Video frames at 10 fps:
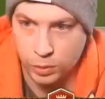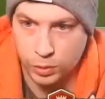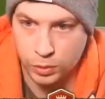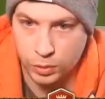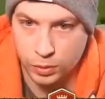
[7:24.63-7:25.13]

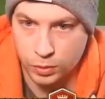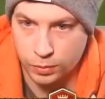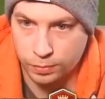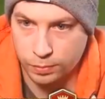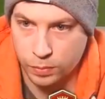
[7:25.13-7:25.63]

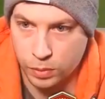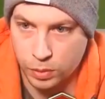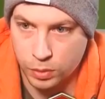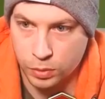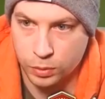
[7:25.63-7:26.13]

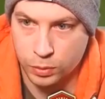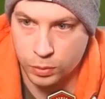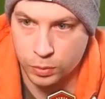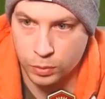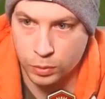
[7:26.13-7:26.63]

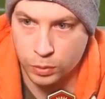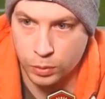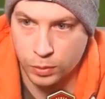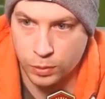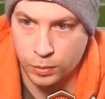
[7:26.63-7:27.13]

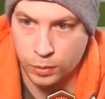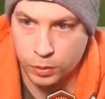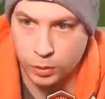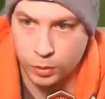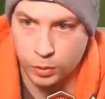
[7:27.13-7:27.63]

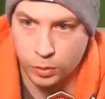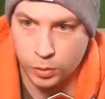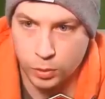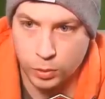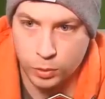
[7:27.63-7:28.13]

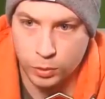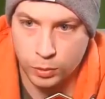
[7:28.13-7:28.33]
(silent)